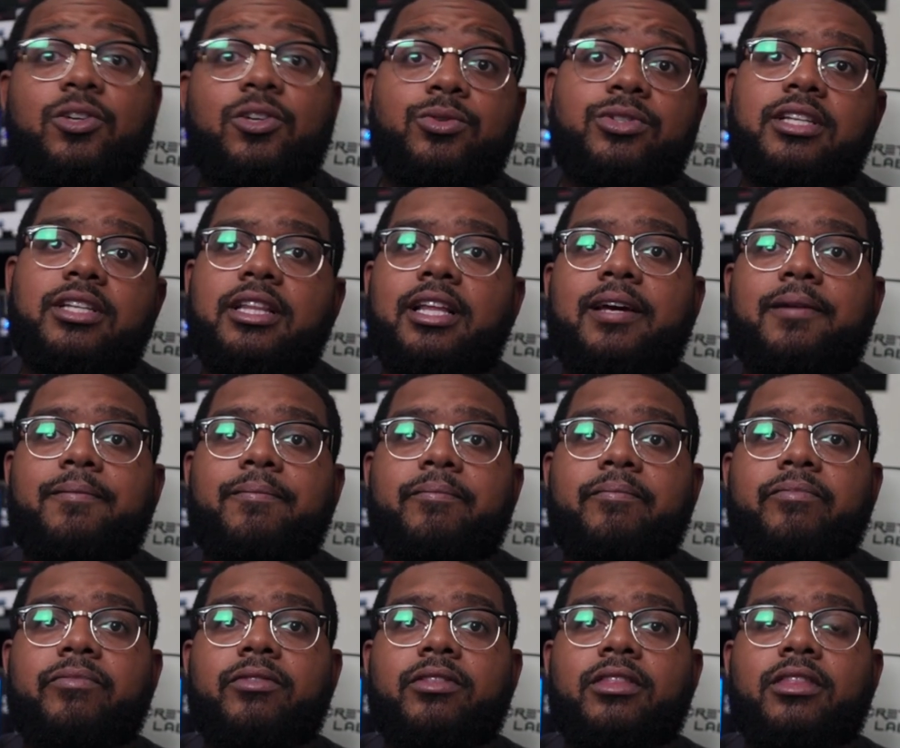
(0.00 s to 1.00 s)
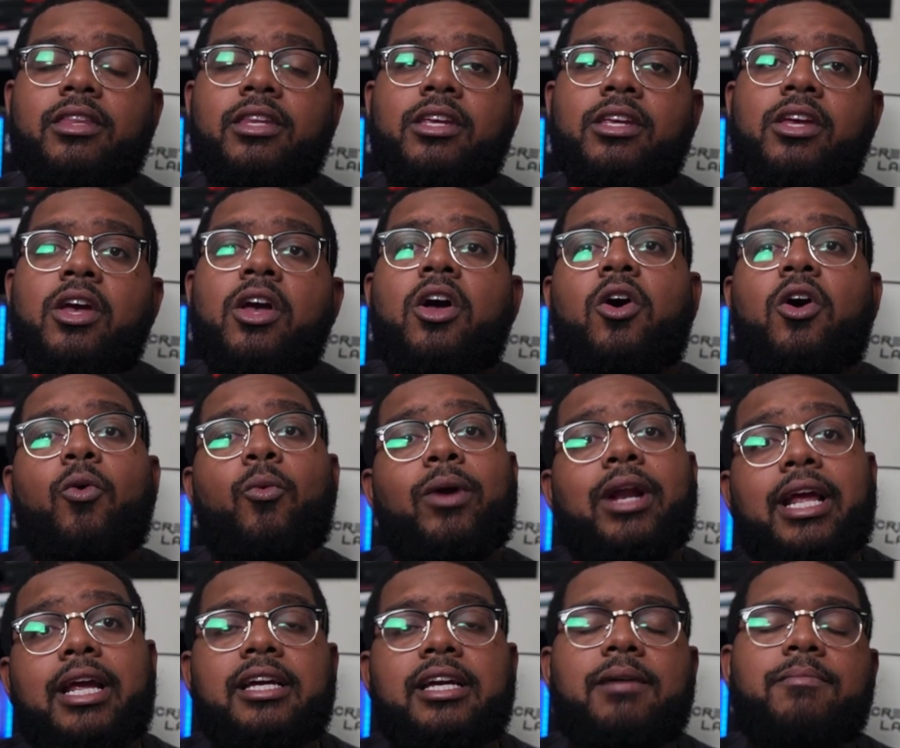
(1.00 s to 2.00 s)
to that. When it
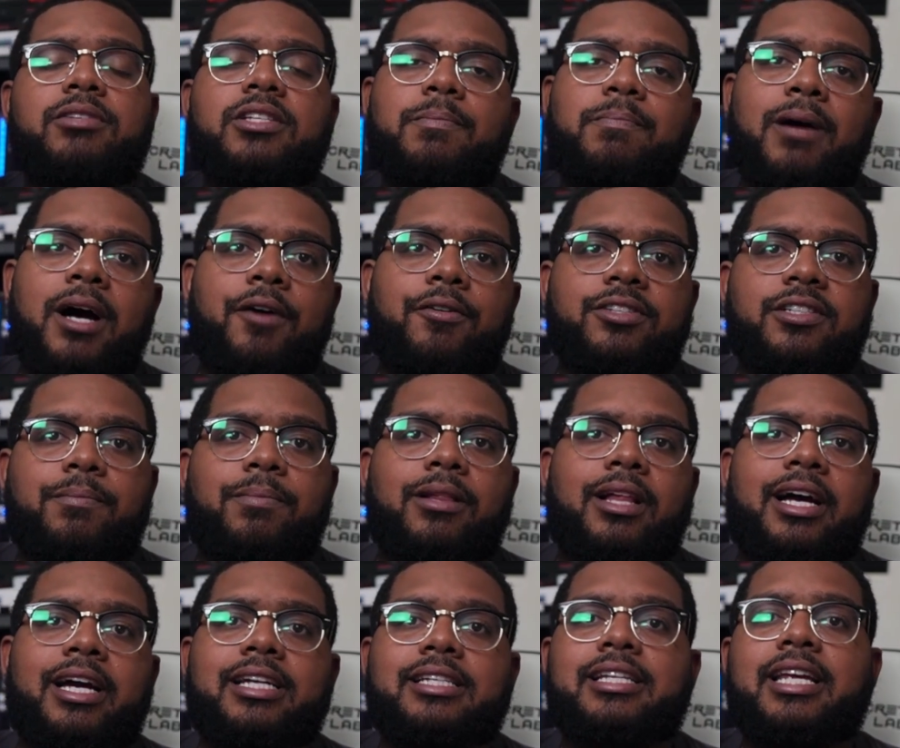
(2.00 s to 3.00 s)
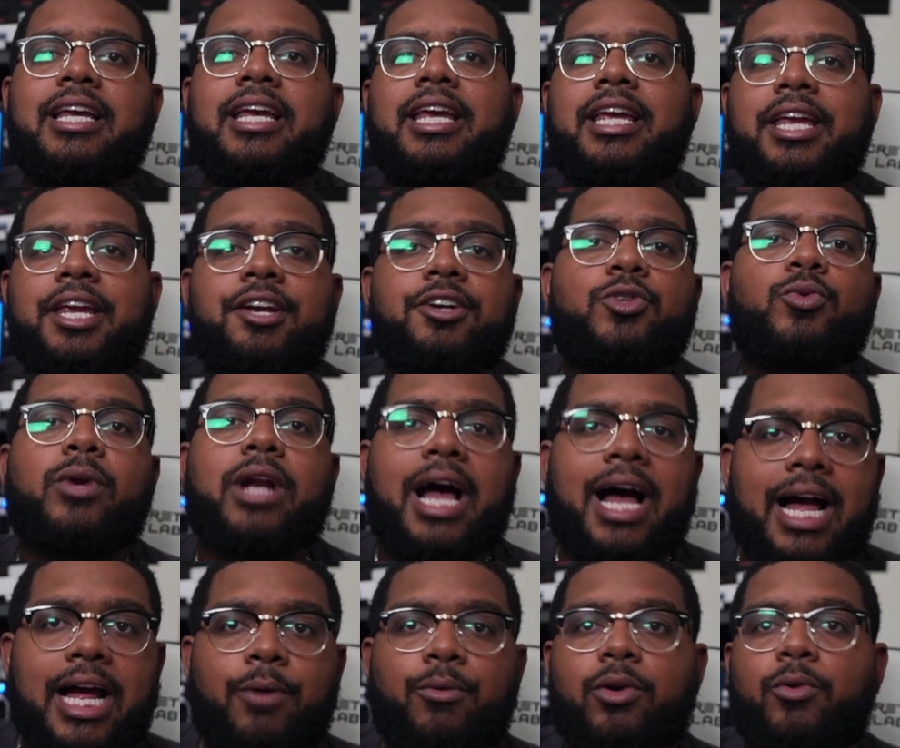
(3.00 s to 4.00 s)
comes to power supplies, here's what
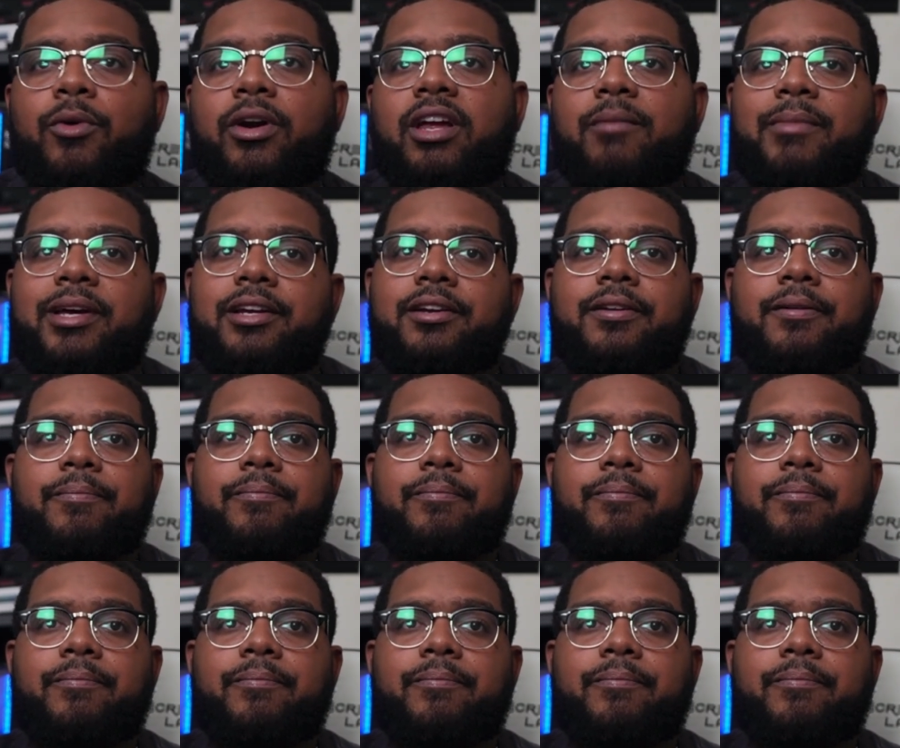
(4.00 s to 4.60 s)
I would recommend.